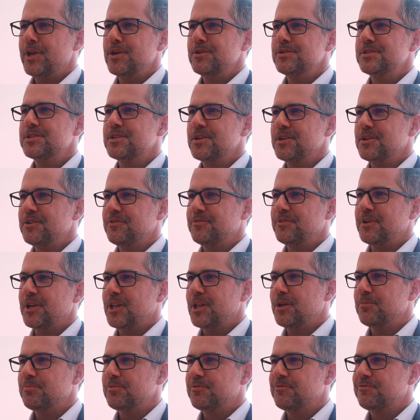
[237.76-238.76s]
used to
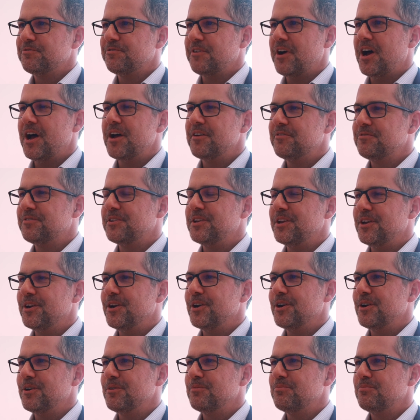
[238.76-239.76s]
develop
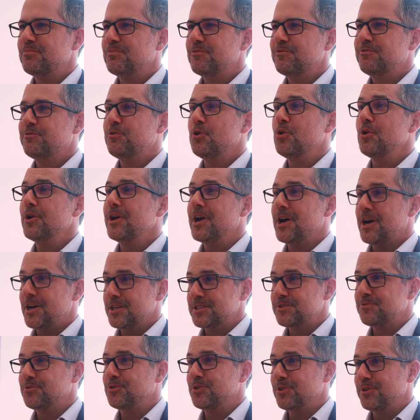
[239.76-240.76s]
5-year
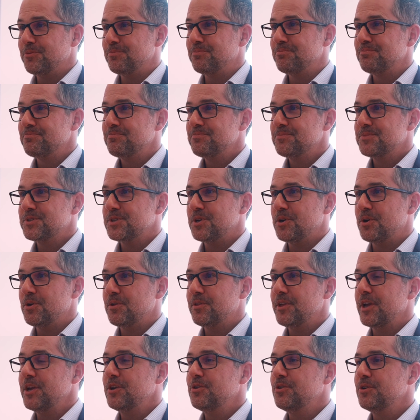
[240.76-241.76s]
forecasts for them. So
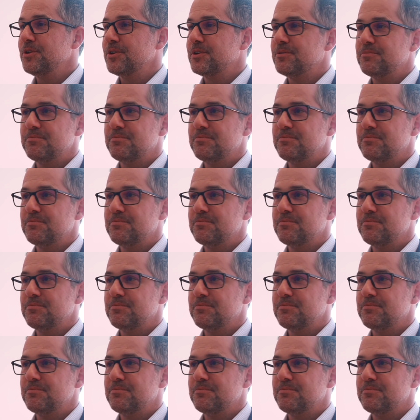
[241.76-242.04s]
they could